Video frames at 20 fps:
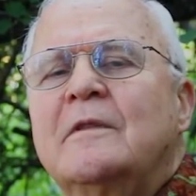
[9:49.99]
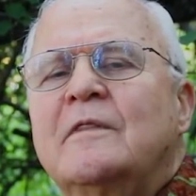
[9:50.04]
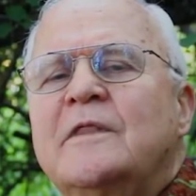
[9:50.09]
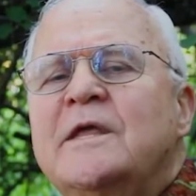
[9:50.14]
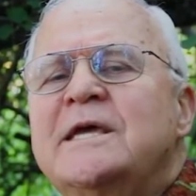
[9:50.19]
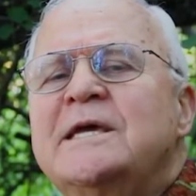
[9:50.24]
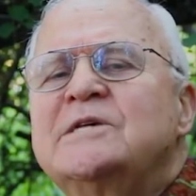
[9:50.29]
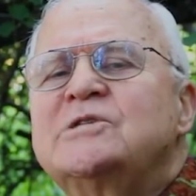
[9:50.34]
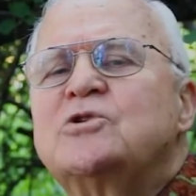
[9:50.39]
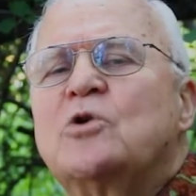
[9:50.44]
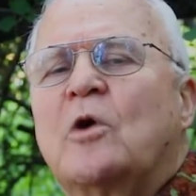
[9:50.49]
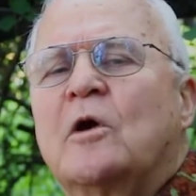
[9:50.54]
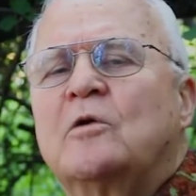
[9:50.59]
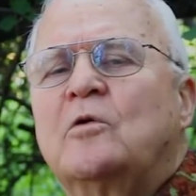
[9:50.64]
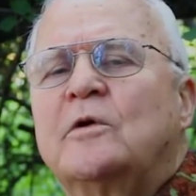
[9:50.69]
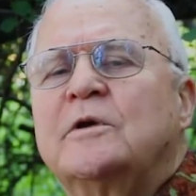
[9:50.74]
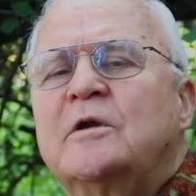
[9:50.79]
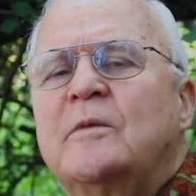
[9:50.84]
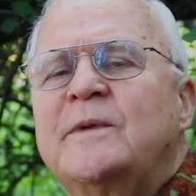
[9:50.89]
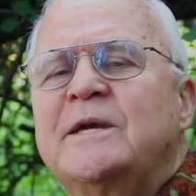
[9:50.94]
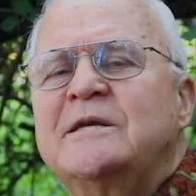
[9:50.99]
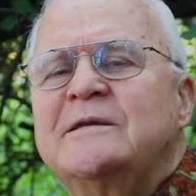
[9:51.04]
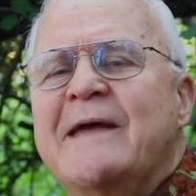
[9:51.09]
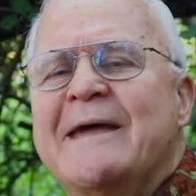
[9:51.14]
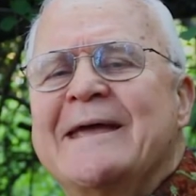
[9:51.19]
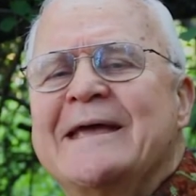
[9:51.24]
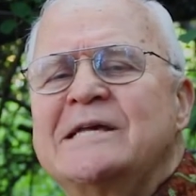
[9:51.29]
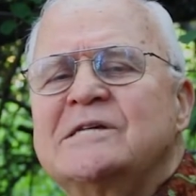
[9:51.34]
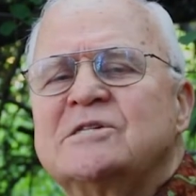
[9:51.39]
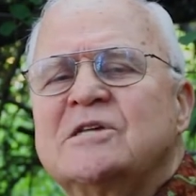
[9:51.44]
These are going to be
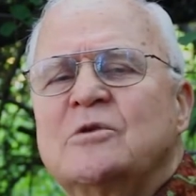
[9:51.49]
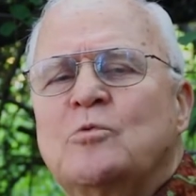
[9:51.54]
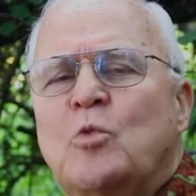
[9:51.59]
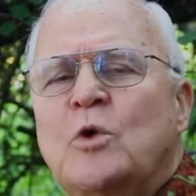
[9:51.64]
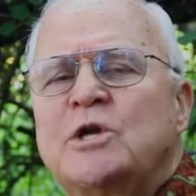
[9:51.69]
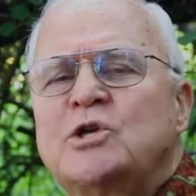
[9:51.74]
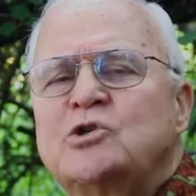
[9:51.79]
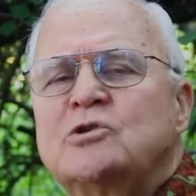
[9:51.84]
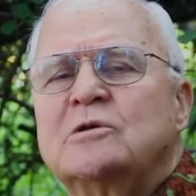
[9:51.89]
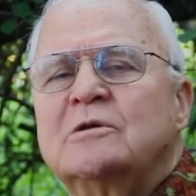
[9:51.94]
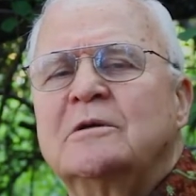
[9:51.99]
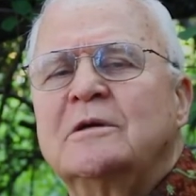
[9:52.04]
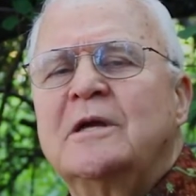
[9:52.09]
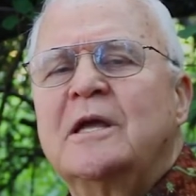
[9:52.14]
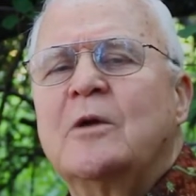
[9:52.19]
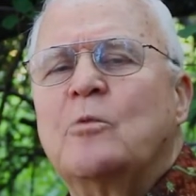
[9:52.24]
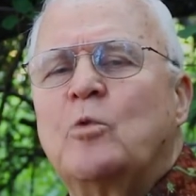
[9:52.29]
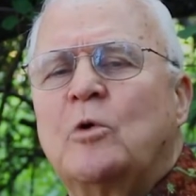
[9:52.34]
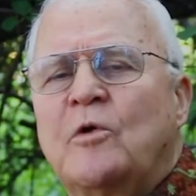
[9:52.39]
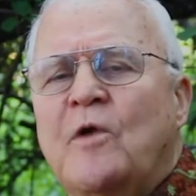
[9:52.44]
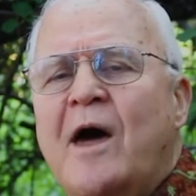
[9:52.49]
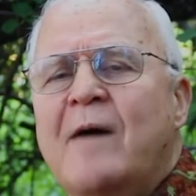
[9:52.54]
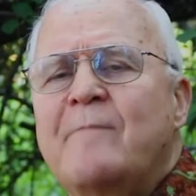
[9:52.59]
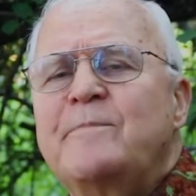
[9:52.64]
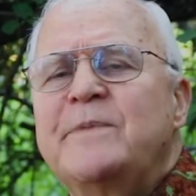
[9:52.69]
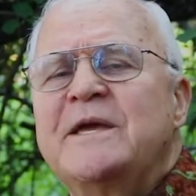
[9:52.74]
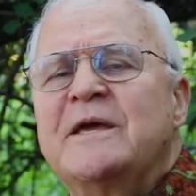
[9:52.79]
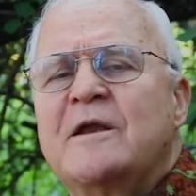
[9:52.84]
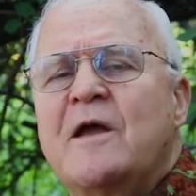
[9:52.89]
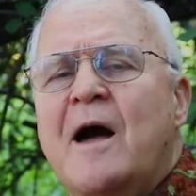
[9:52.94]
days in which it will not
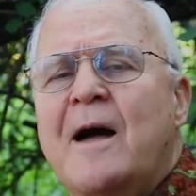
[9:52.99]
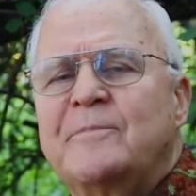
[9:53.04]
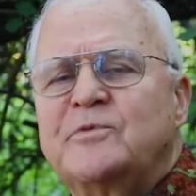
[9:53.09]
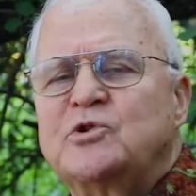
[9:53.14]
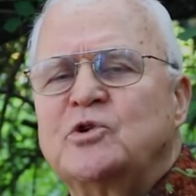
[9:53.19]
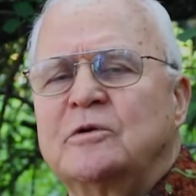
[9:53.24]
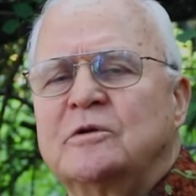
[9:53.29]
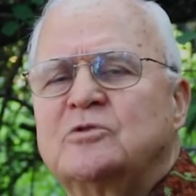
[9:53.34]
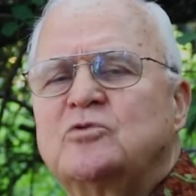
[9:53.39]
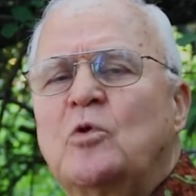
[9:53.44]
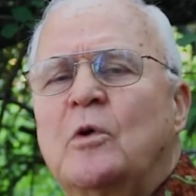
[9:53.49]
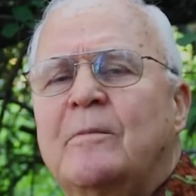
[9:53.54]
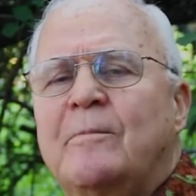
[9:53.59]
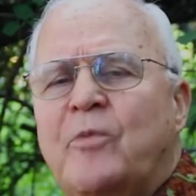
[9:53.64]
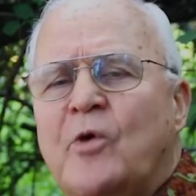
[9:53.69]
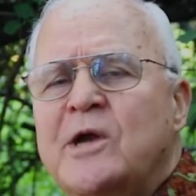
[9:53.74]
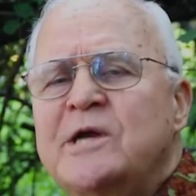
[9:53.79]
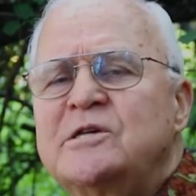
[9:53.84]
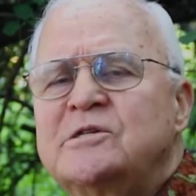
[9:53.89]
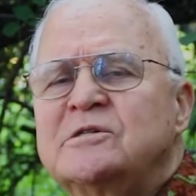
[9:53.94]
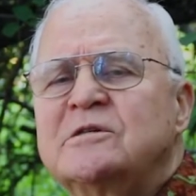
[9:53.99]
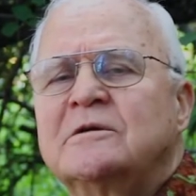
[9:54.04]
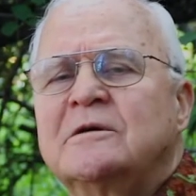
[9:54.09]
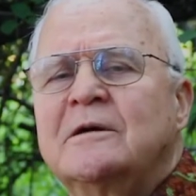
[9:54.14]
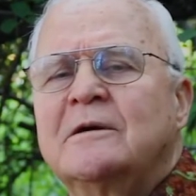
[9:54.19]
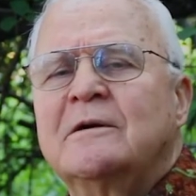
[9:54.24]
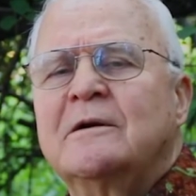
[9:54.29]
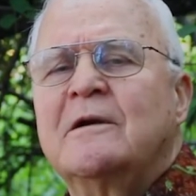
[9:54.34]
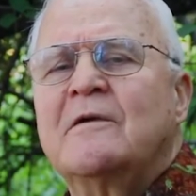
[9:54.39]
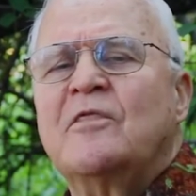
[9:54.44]
be an option to embrace
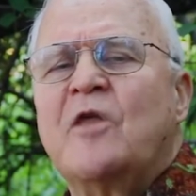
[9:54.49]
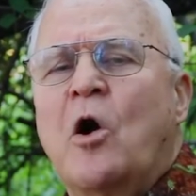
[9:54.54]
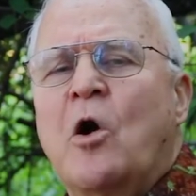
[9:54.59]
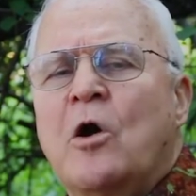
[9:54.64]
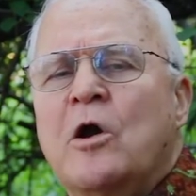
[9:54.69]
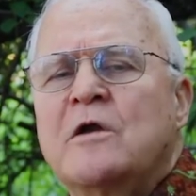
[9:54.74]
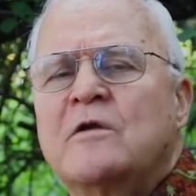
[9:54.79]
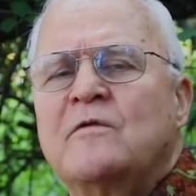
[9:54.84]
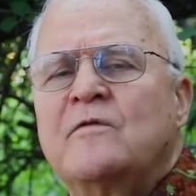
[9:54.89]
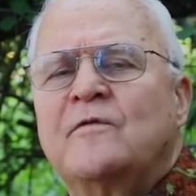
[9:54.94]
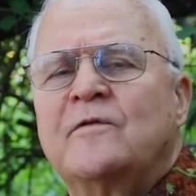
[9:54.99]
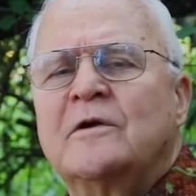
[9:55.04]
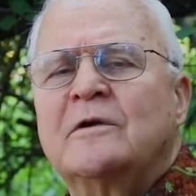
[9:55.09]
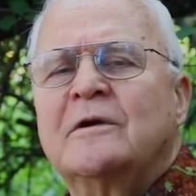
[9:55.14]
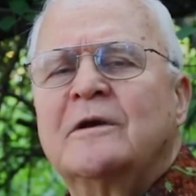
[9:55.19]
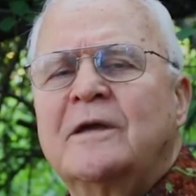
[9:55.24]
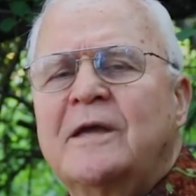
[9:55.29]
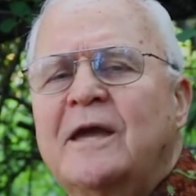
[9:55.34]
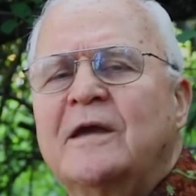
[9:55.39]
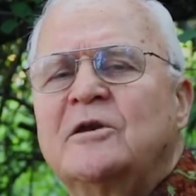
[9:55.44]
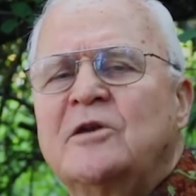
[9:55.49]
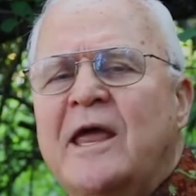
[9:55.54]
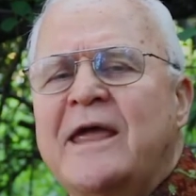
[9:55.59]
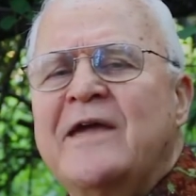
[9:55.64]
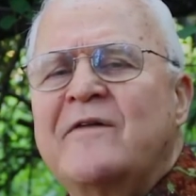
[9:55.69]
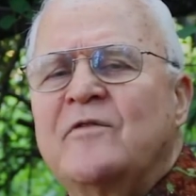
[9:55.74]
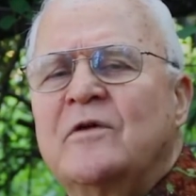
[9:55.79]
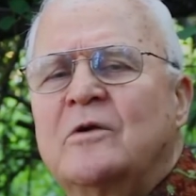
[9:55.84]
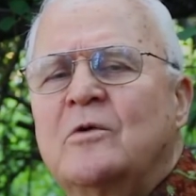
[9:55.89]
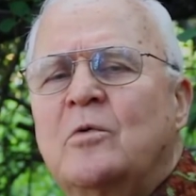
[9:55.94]
the heart of King
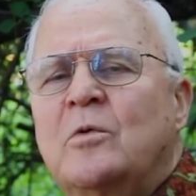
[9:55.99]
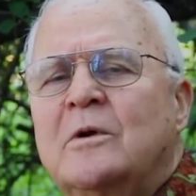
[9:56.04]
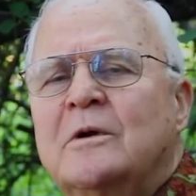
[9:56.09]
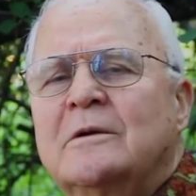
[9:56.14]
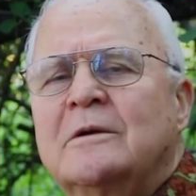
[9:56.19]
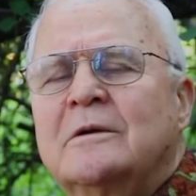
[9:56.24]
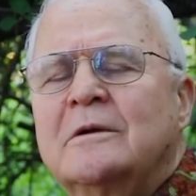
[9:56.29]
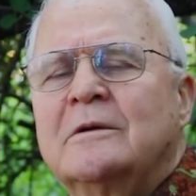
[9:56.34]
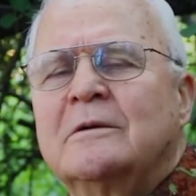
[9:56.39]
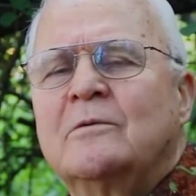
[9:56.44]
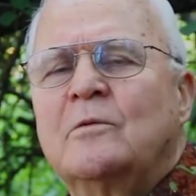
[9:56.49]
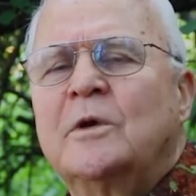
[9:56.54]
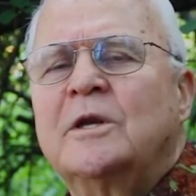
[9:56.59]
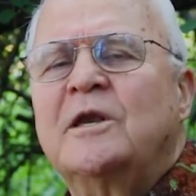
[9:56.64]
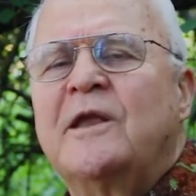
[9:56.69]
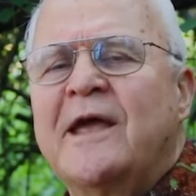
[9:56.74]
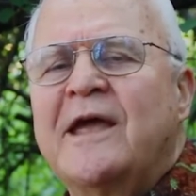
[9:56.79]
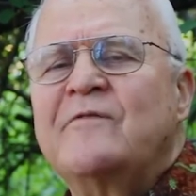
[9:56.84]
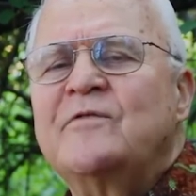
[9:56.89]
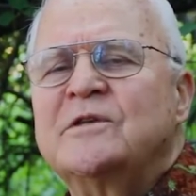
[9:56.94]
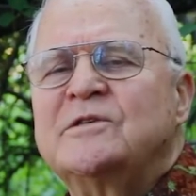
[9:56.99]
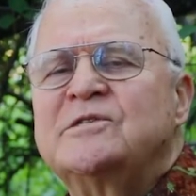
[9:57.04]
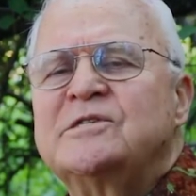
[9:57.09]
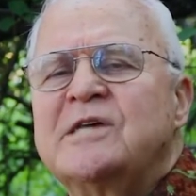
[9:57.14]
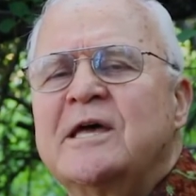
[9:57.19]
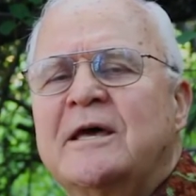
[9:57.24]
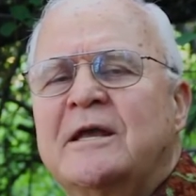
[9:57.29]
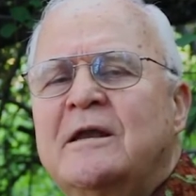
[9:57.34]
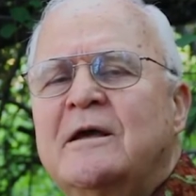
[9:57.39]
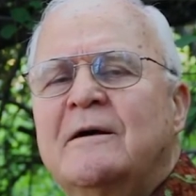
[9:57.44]
David, when David
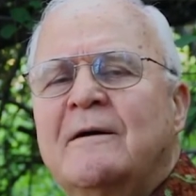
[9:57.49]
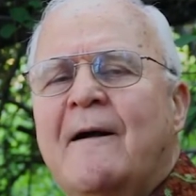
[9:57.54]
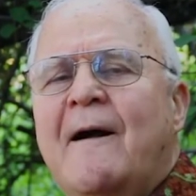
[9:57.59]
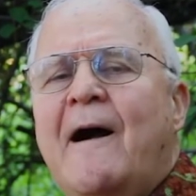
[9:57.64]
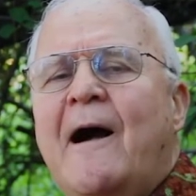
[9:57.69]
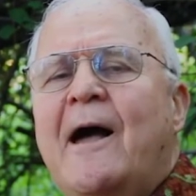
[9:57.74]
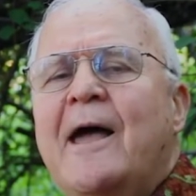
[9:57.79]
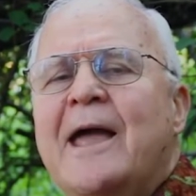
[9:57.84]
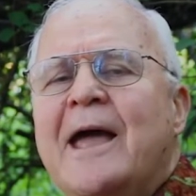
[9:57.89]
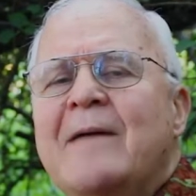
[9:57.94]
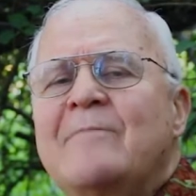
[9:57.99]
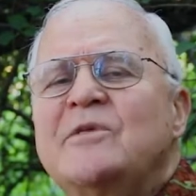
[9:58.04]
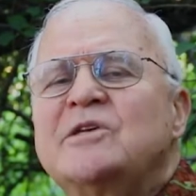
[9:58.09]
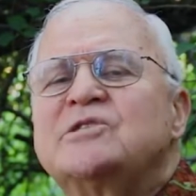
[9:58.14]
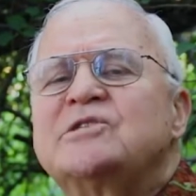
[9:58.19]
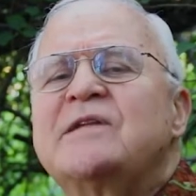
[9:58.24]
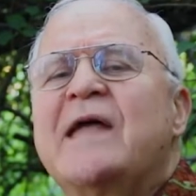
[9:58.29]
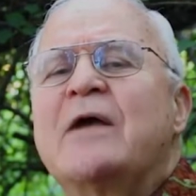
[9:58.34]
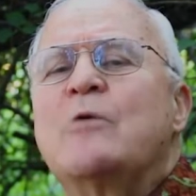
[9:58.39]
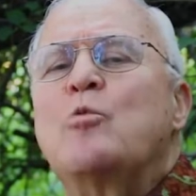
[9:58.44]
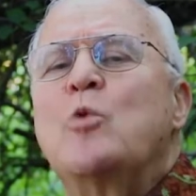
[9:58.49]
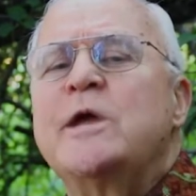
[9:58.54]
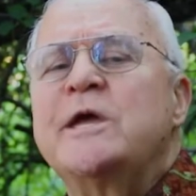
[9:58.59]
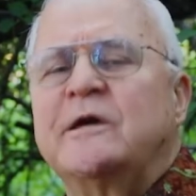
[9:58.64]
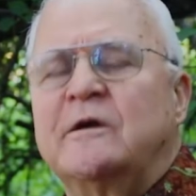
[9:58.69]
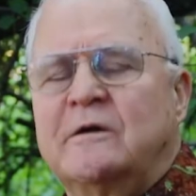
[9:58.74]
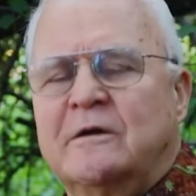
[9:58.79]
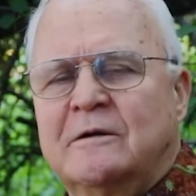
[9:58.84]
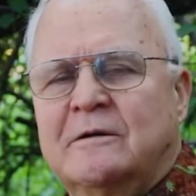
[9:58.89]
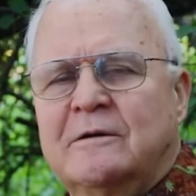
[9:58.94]
said, "I am this day
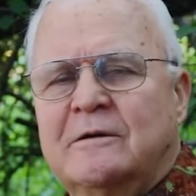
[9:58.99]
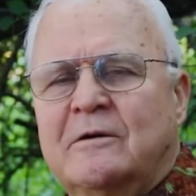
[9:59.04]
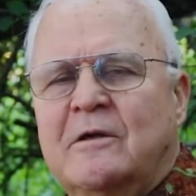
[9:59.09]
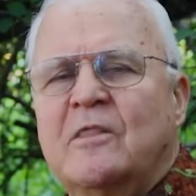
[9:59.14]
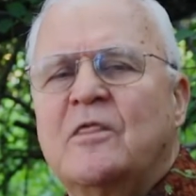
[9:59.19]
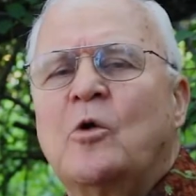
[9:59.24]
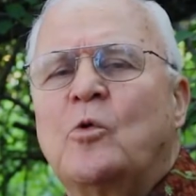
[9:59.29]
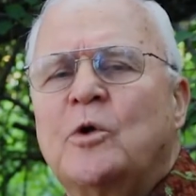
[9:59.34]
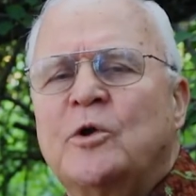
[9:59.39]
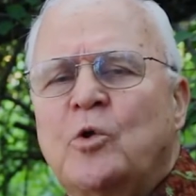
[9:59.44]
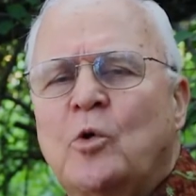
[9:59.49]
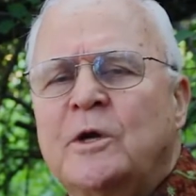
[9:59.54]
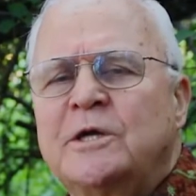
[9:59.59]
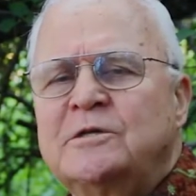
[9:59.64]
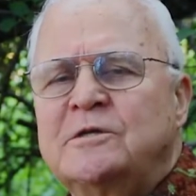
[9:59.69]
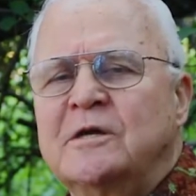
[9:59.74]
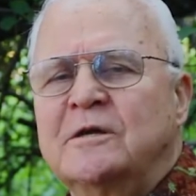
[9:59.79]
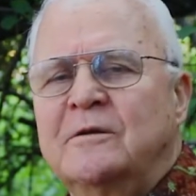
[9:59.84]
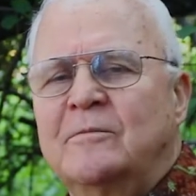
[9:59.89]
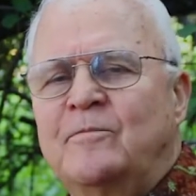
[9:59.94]
weak, though anointed.